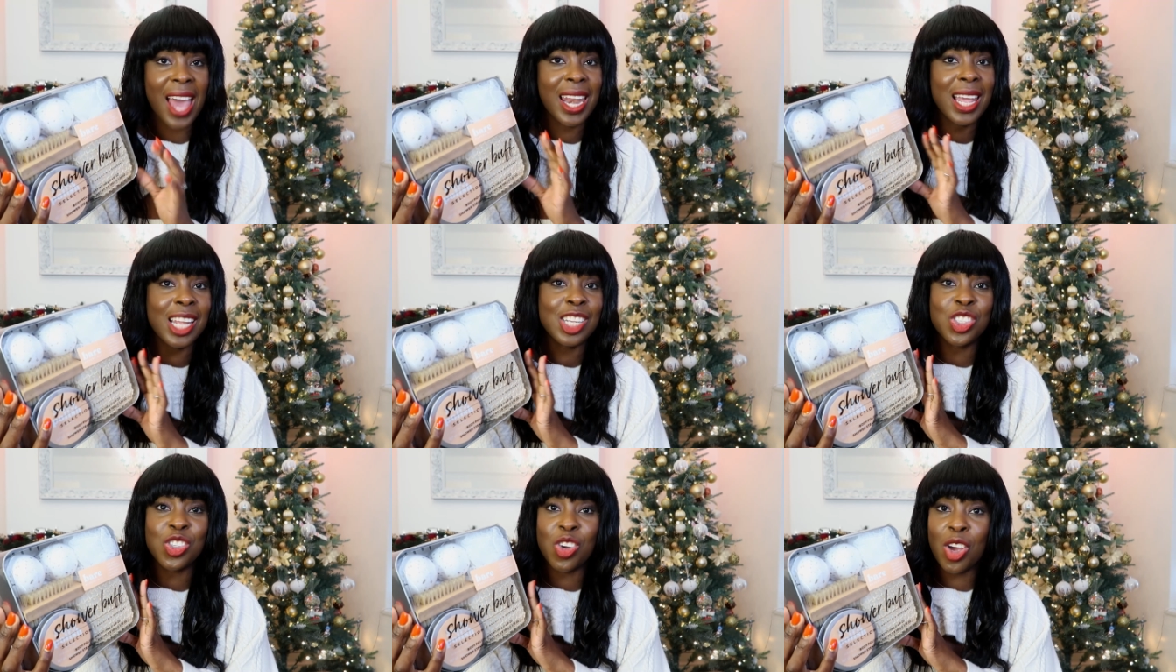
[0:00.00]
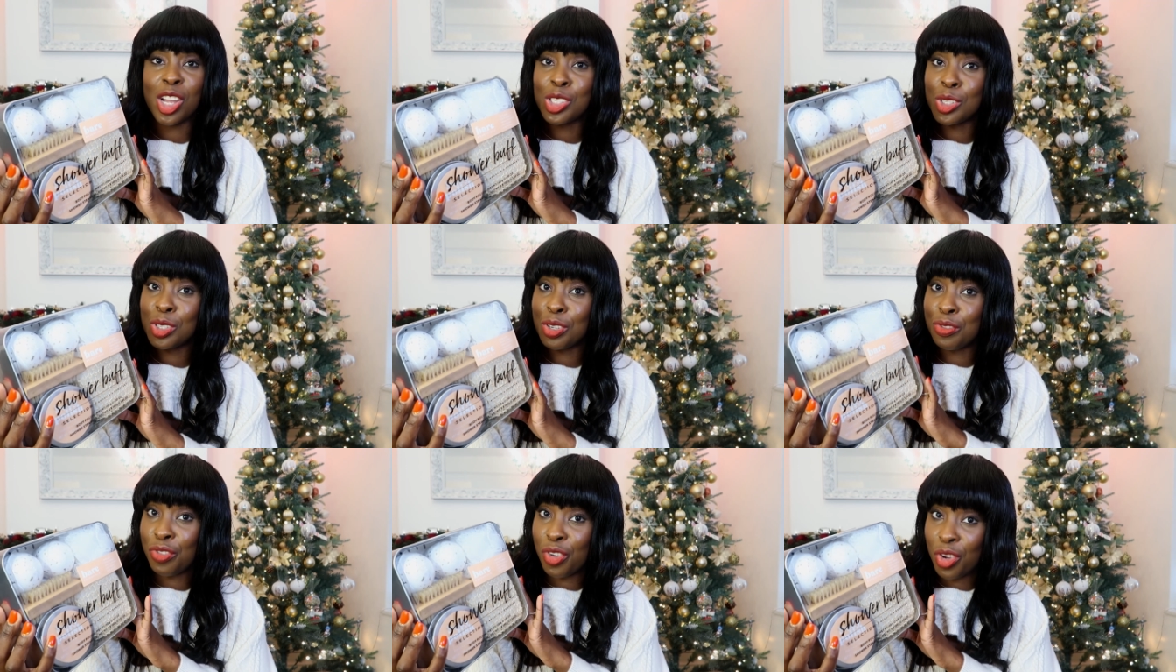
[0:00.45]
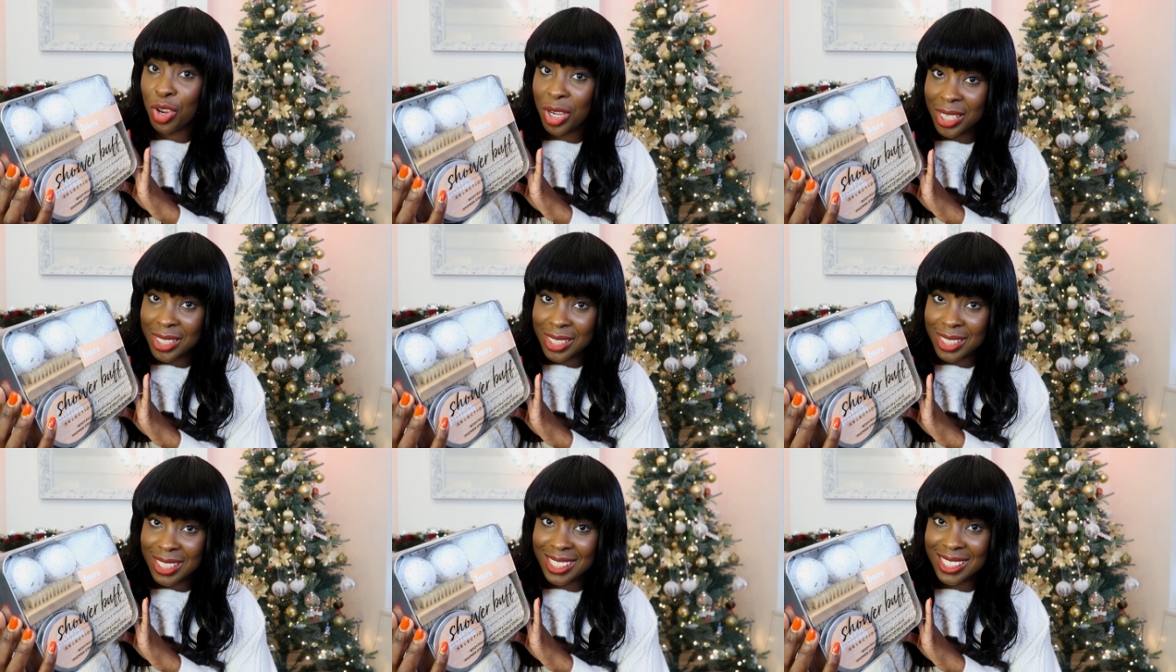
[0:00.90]
and enjoy it to the
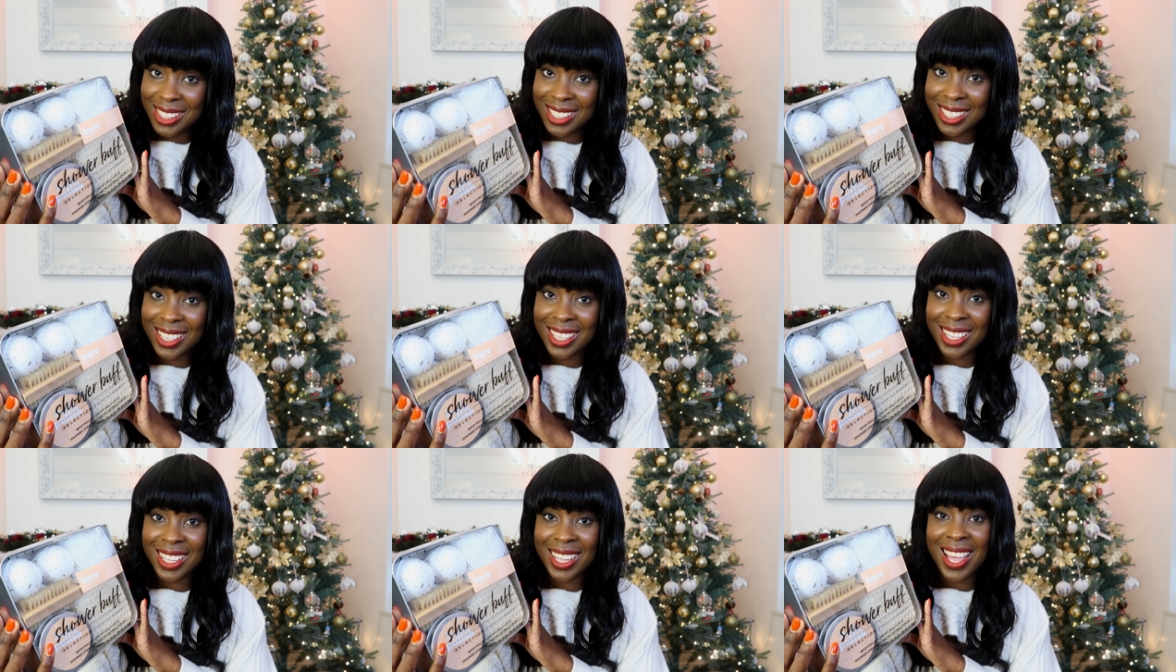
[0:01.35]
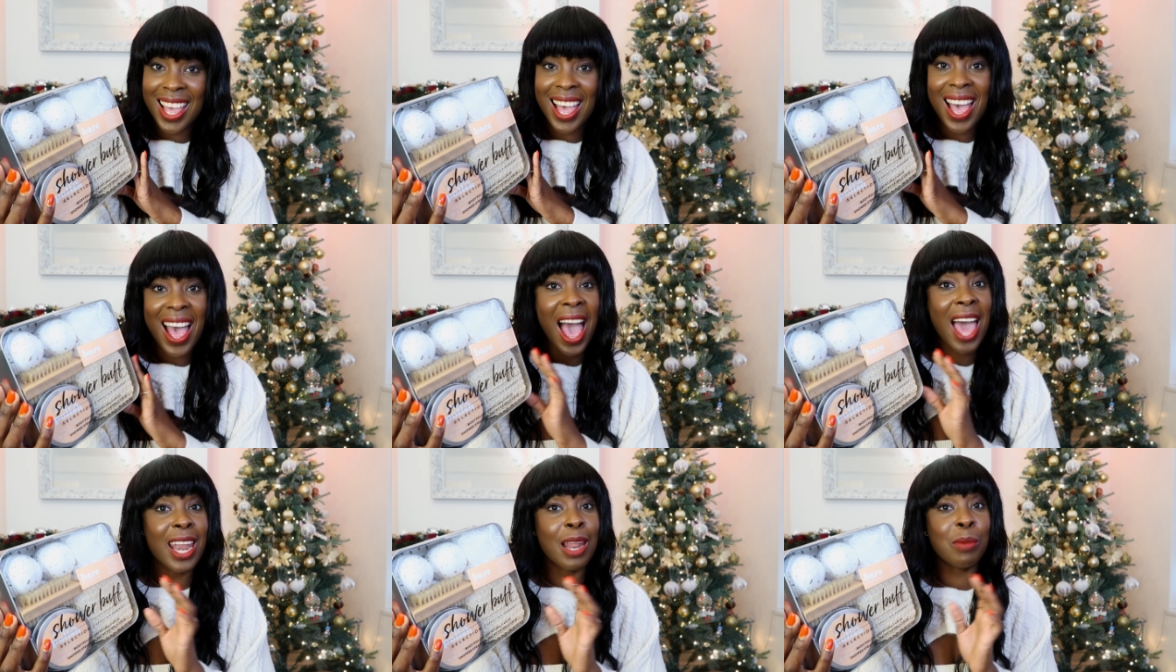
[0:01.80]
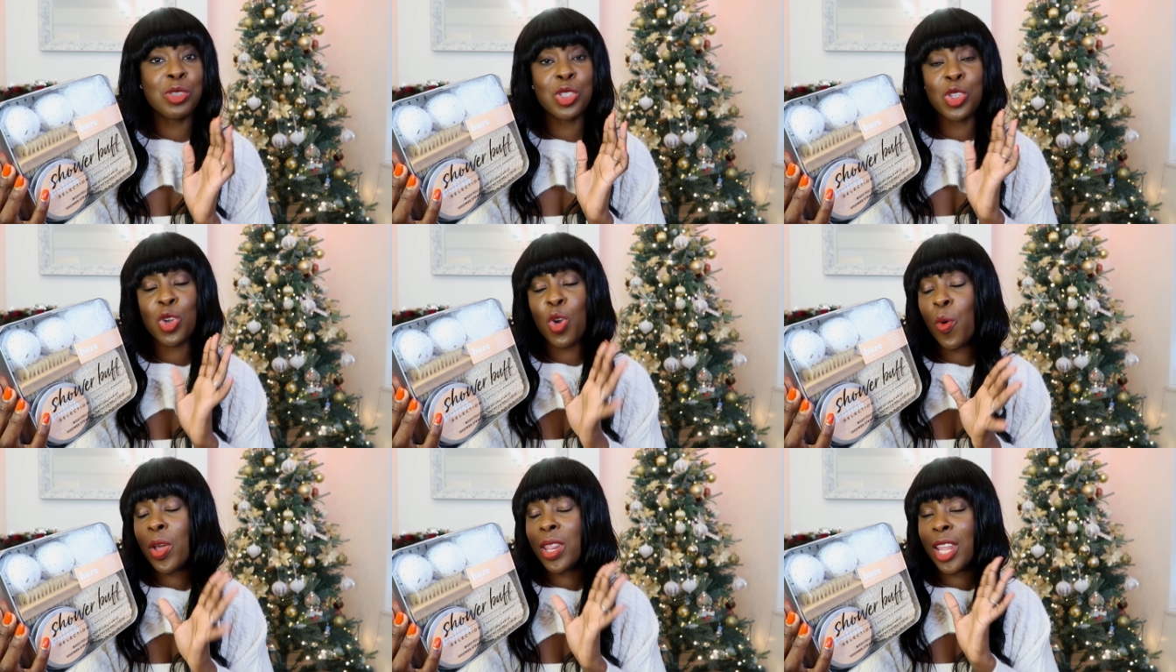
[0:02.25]
fullest. And I'm
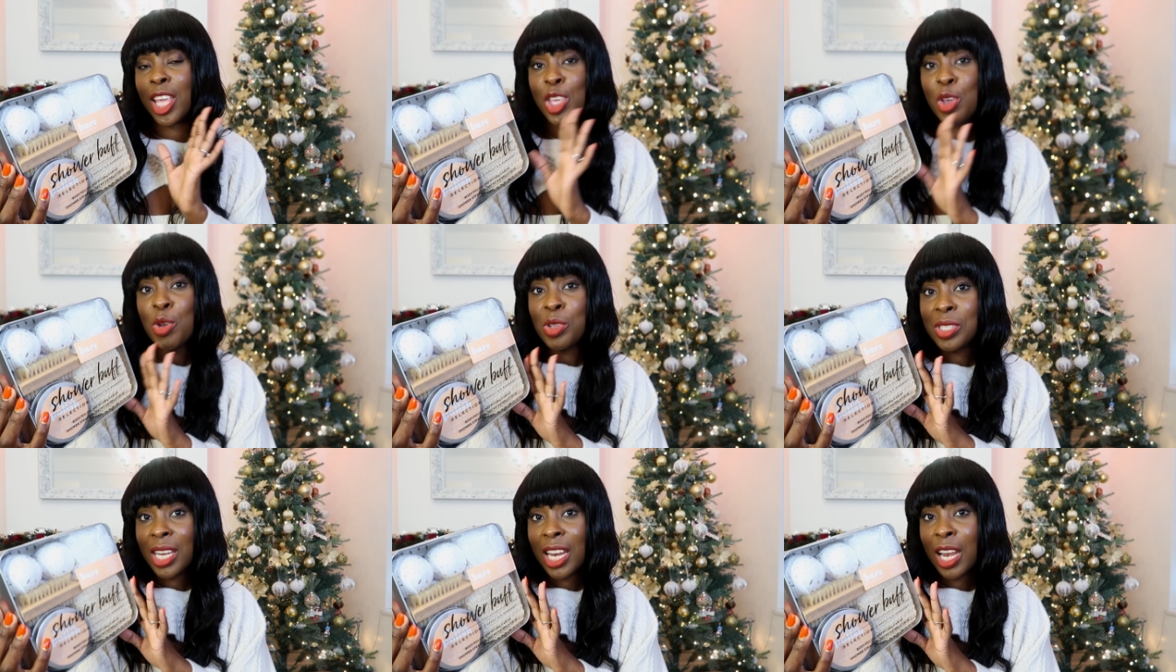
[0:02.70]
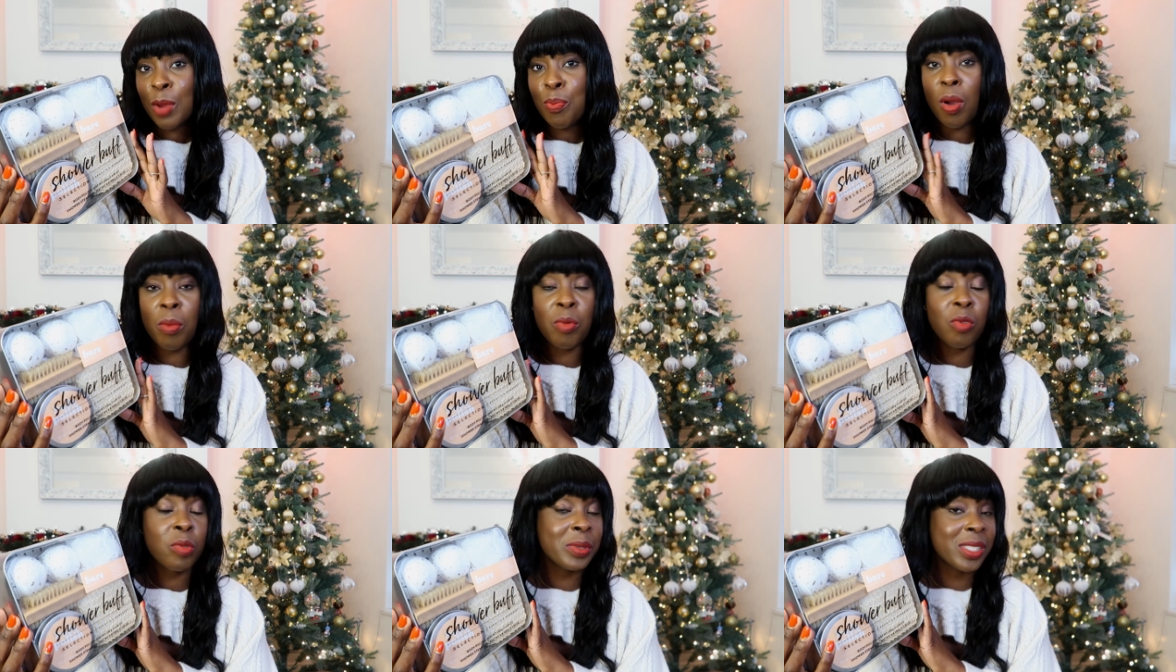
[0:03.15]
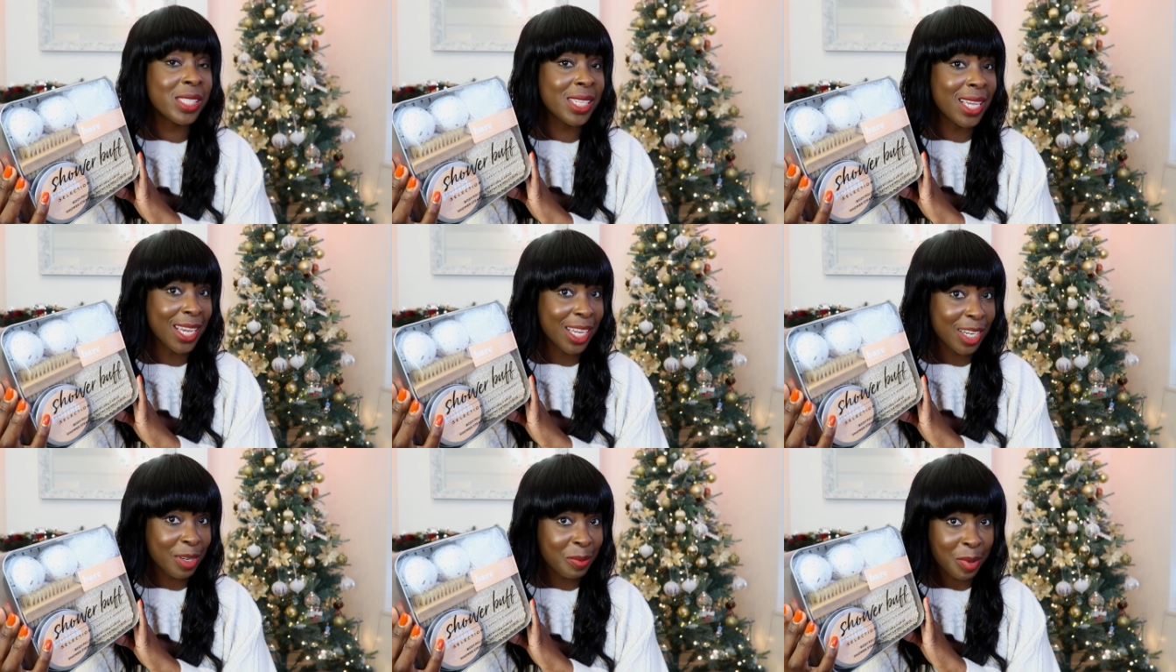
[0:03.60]
sure when they're using it, they'll probably be
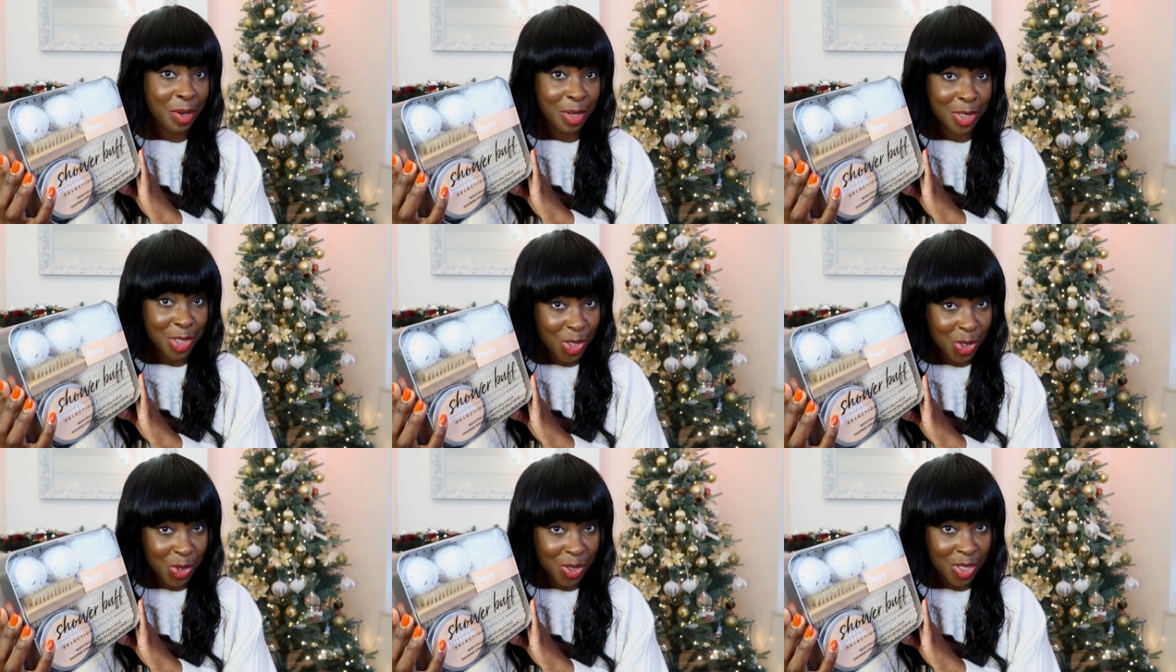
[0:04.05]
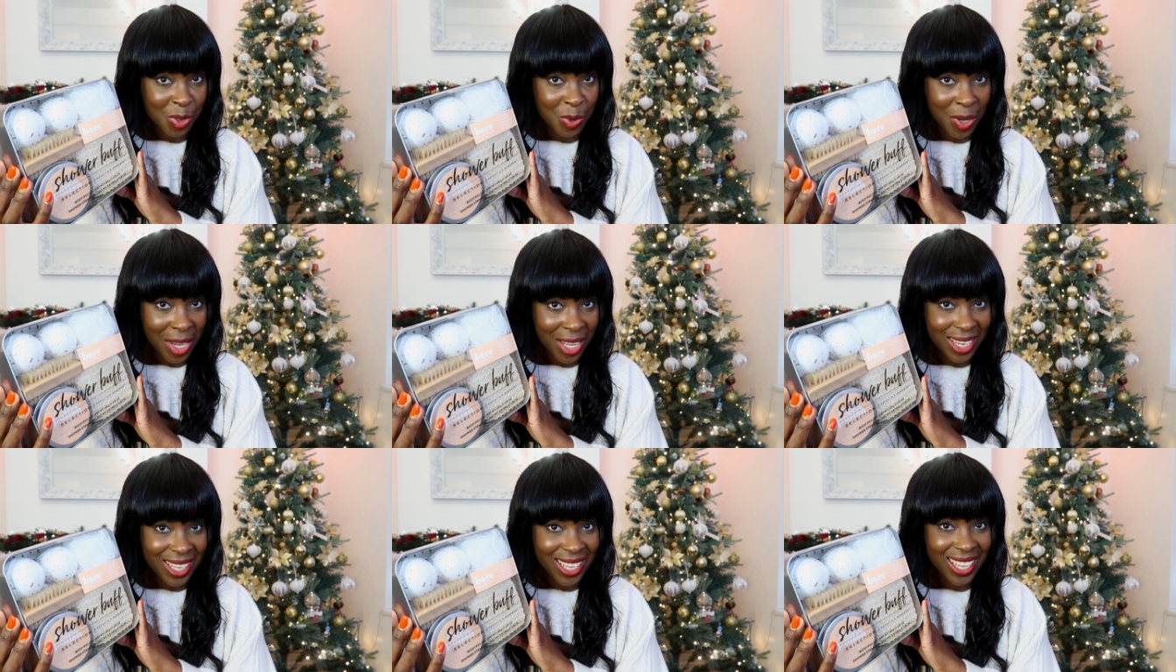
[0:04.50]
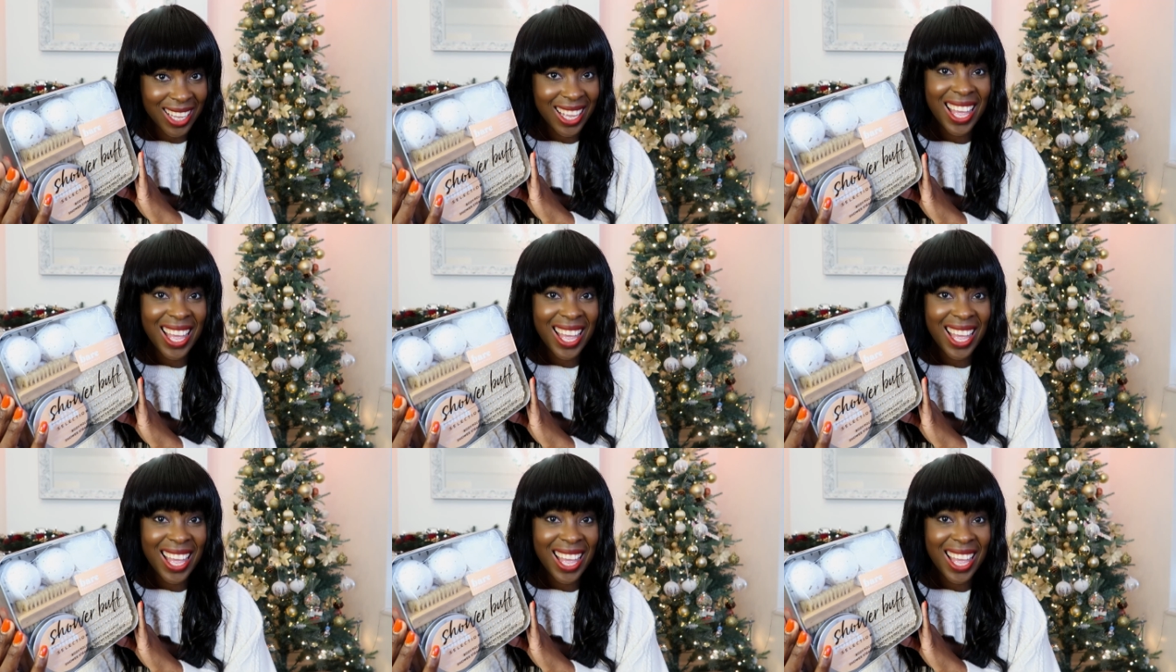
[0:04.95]
thinking about you as well.